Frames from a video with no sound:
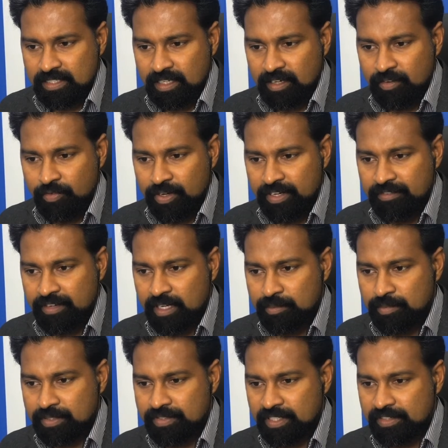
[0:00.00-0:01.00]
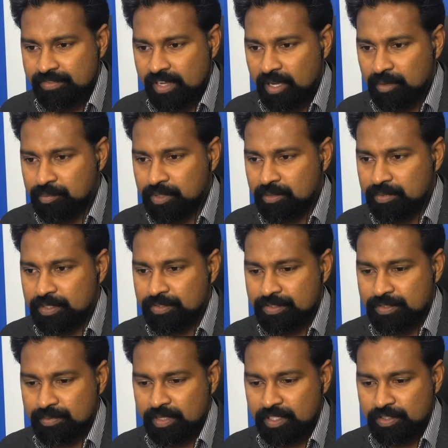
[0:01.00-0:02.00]
a very famous example
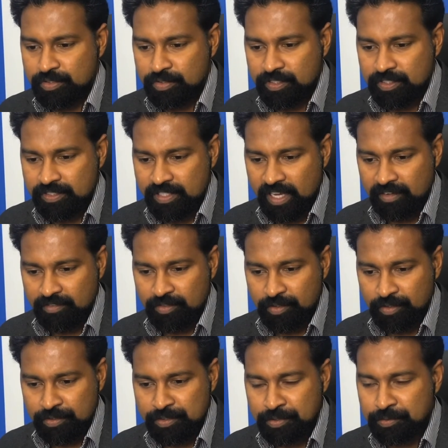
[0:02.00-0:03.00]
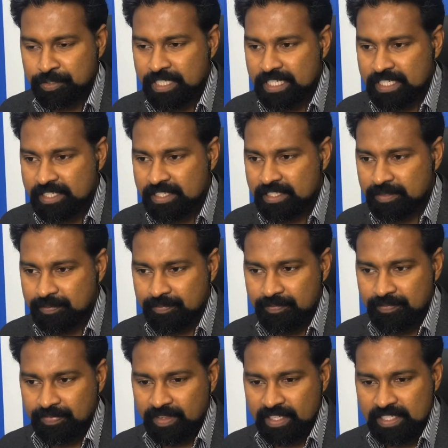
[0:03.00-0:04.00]
because many students have gone through this.
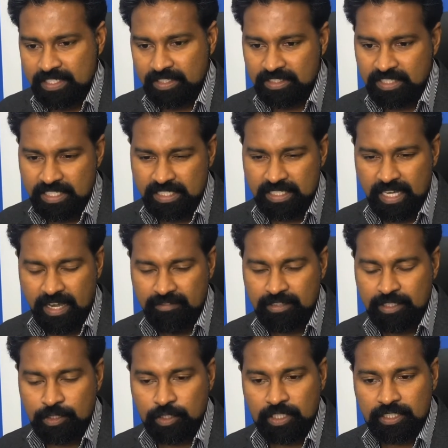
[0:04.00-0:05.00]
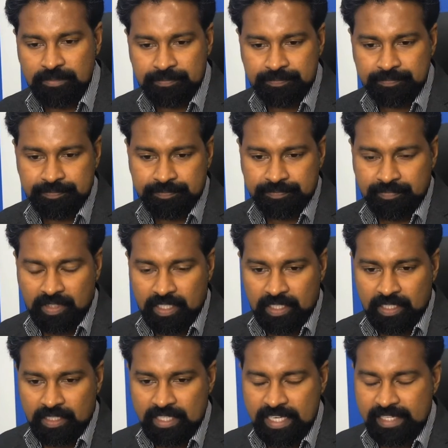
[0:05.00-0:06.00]
So just have a look.
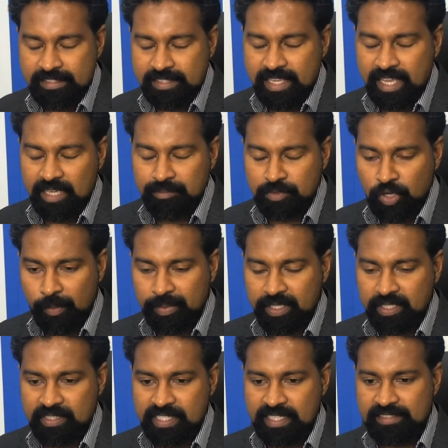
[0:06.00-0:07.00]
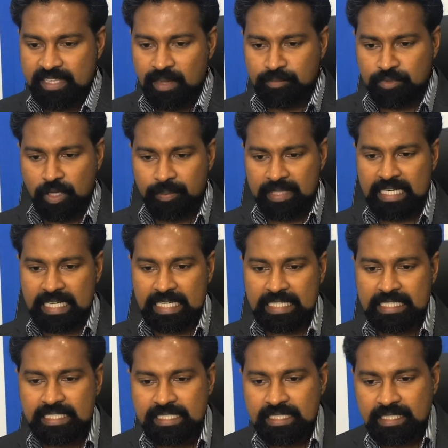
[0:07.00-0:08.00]
The exam topic
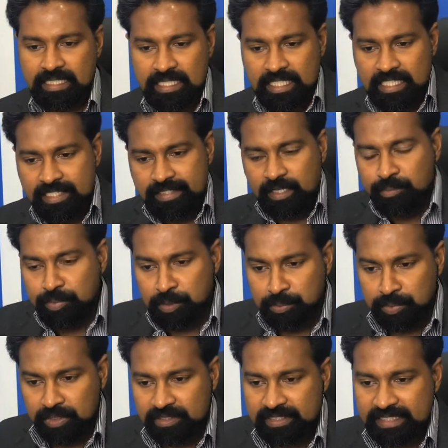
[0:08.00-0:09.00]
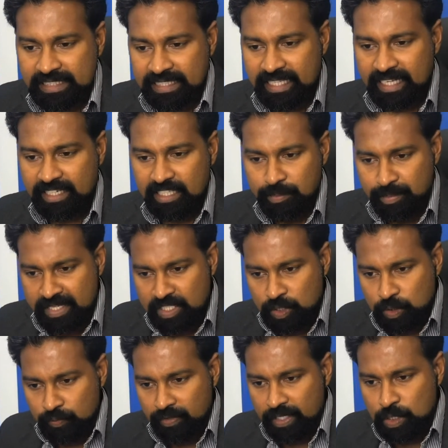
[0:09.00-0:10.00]
is, some people say that the
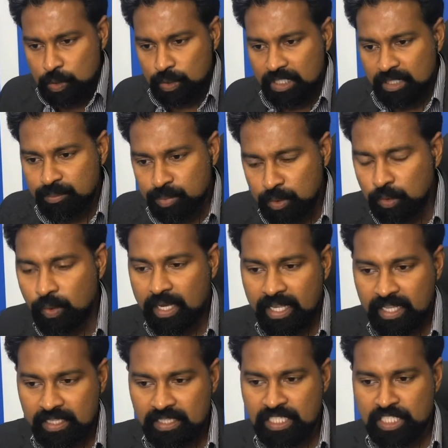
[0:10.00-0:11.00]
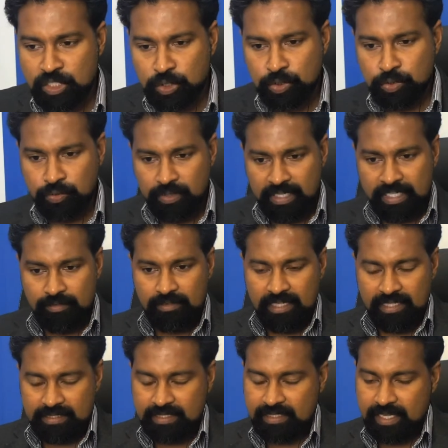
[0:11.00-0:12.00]
best way to improve health is to do regular
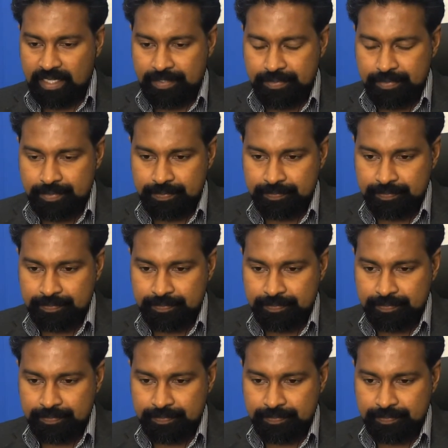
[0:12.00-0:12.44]
exercise.